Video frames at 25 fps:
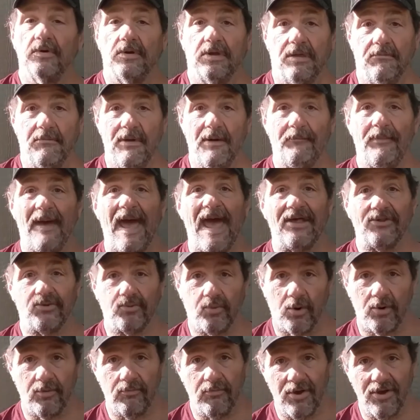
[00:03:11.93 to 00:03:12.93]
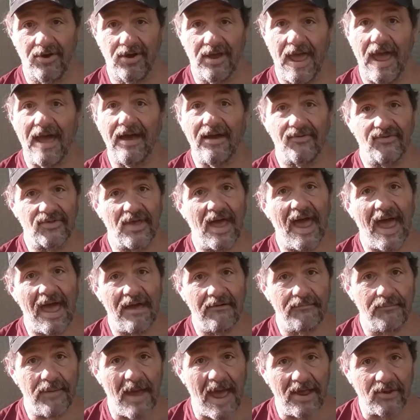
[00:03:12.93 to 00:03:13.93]
get my password book out because I
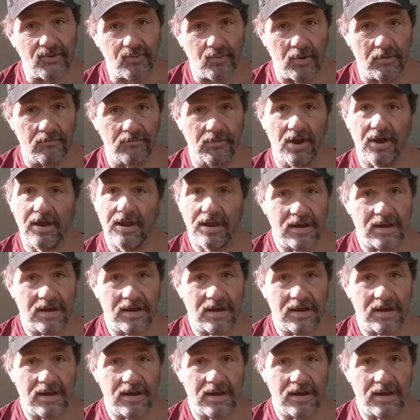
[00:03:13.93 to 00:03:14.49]
have a password book,